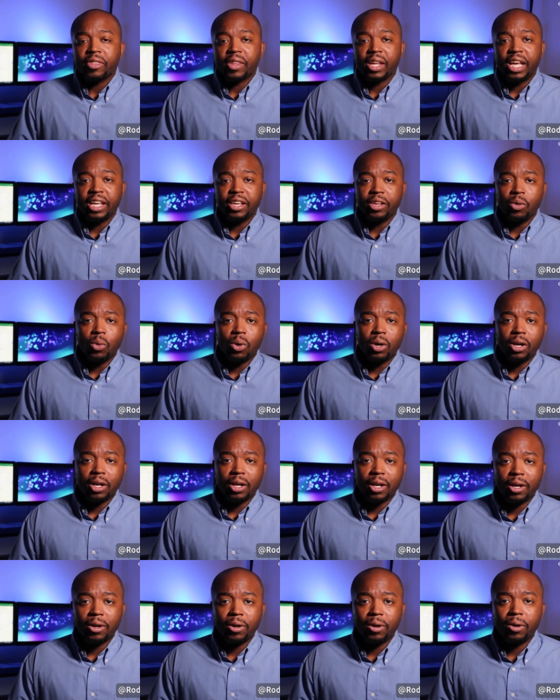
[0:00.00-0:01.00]
and you want
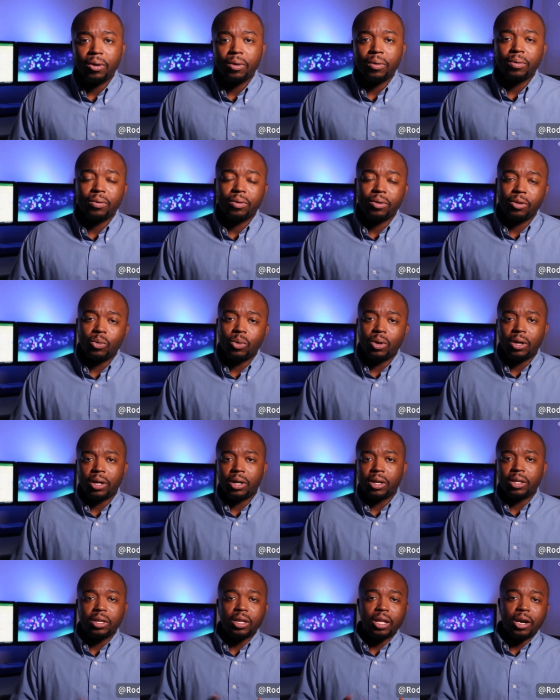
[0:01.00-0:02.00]
to
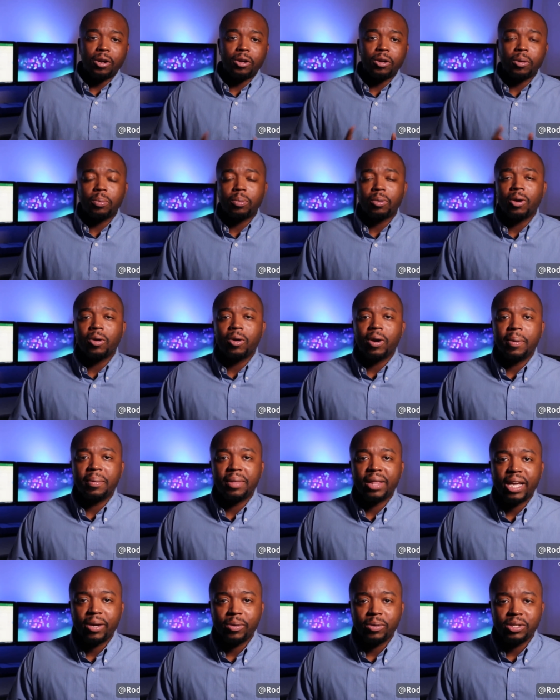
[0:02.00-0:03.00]
learn a
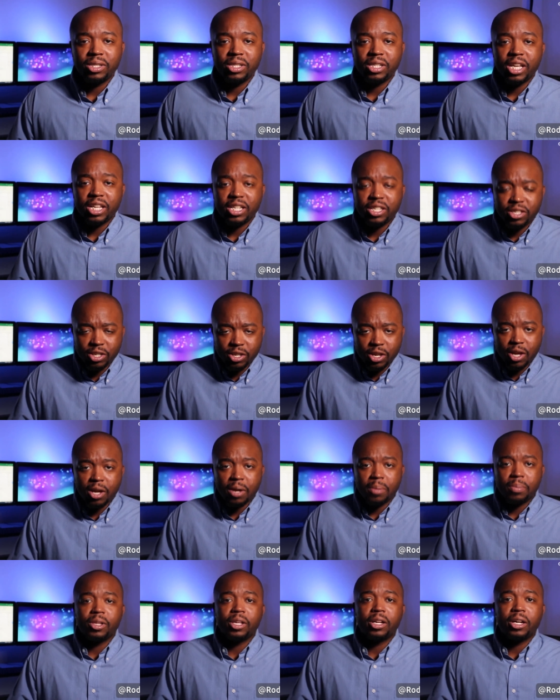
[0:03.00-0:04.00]
programming language that's
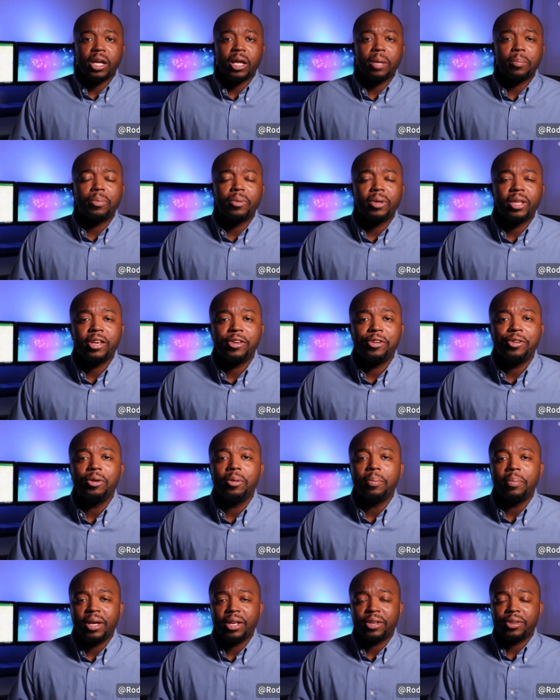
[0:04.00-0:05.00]
gonna get you
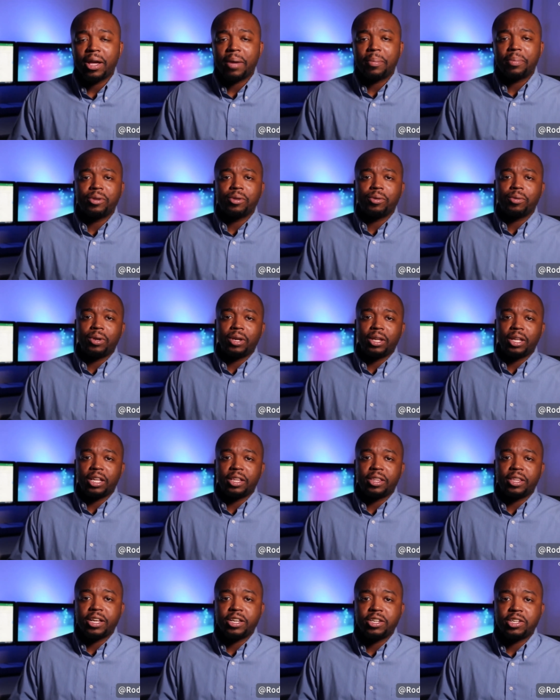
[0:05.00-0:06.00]
the best opportunity to
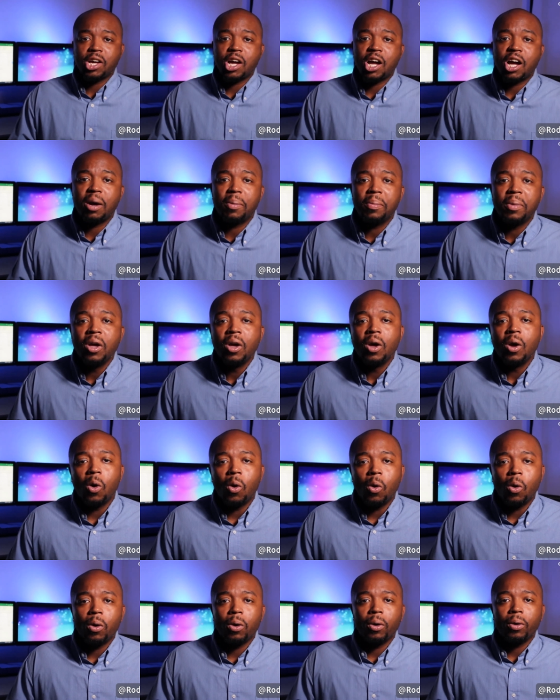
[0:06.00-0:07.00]
get that job
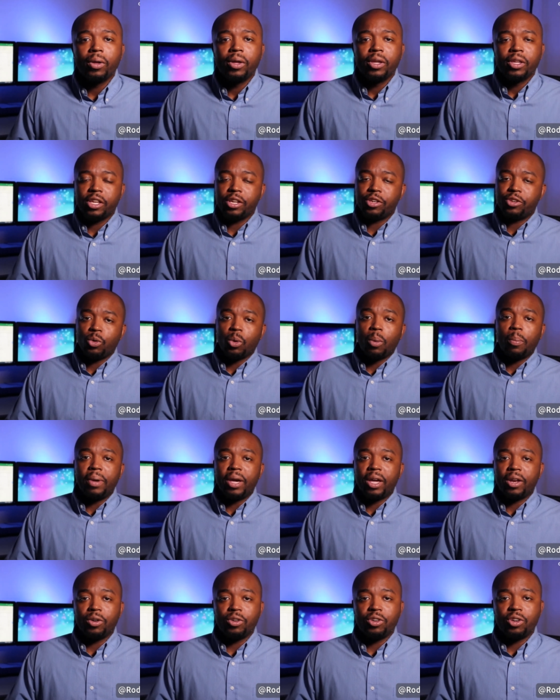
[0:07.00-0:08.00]
or get you a
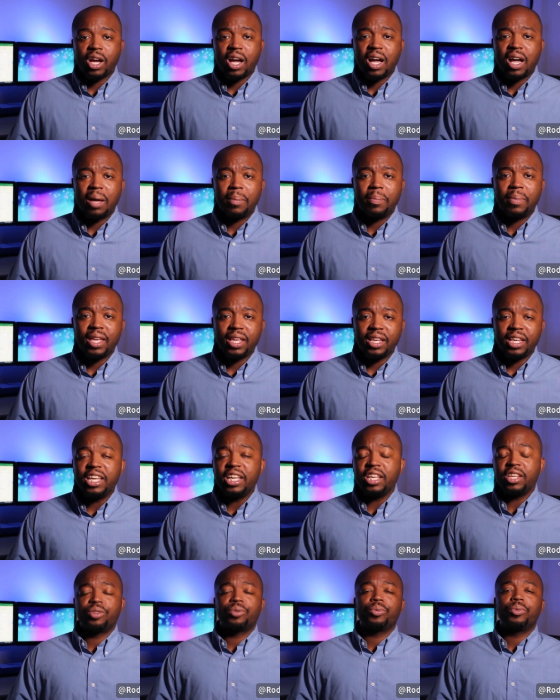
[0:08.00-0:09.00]
better job. And
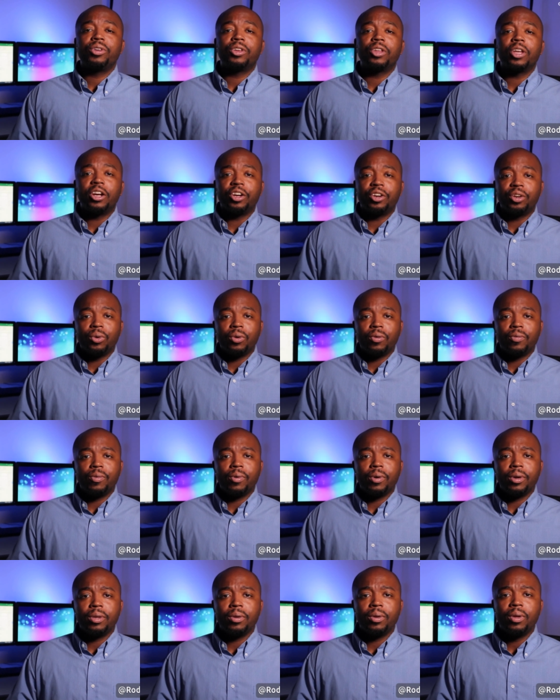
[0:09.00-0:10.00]
these three is gonna do it
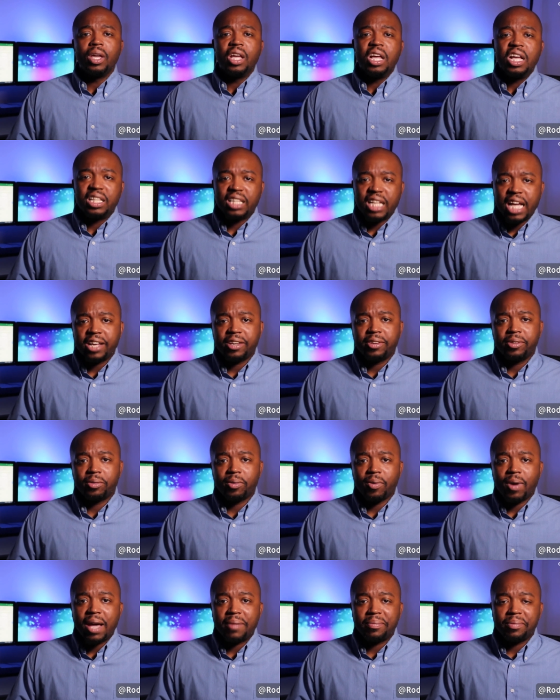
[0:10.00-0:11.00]
for you. Like,
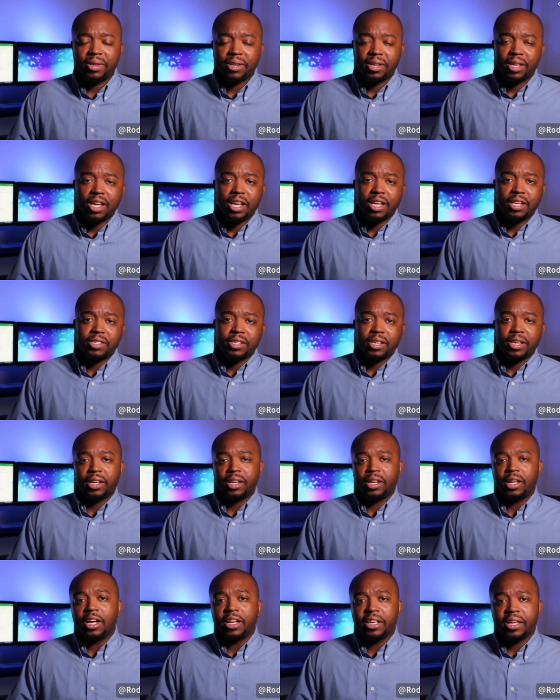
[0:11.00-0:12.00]
subscribe to the
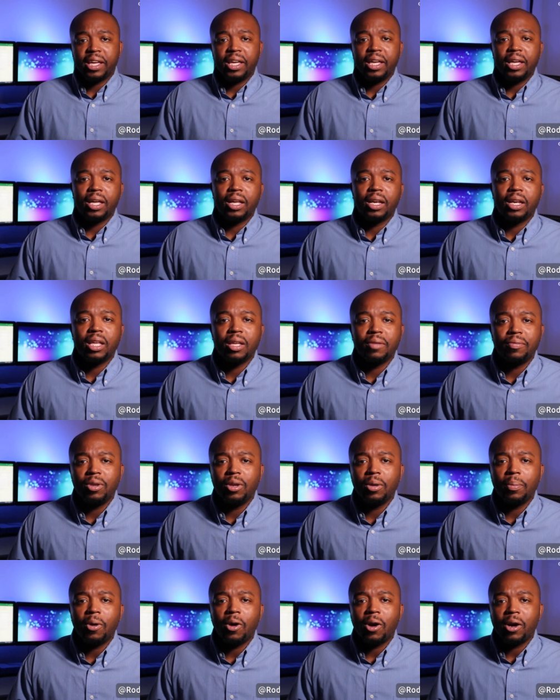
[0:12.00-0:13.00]
content. Again, if
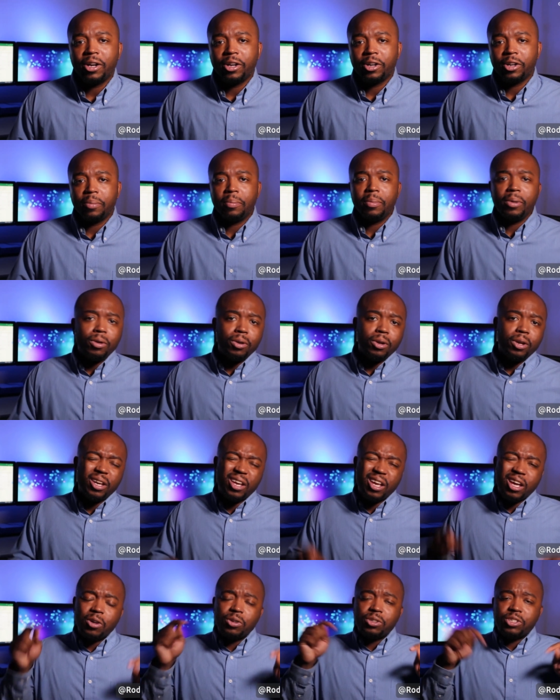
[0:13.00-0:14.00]
you're a part of the
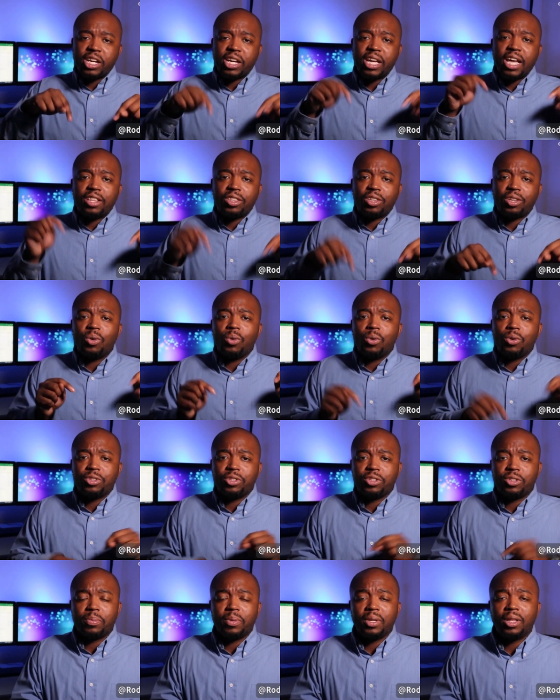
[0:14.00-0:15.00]
community, go check out the
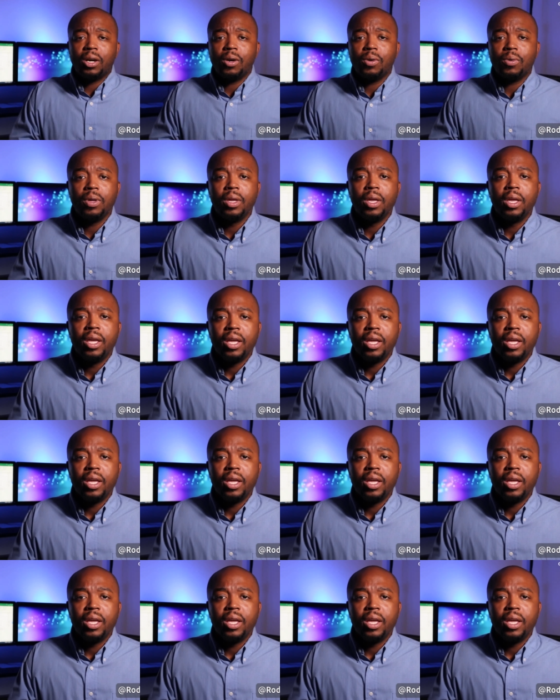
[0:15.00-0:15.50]
courses below.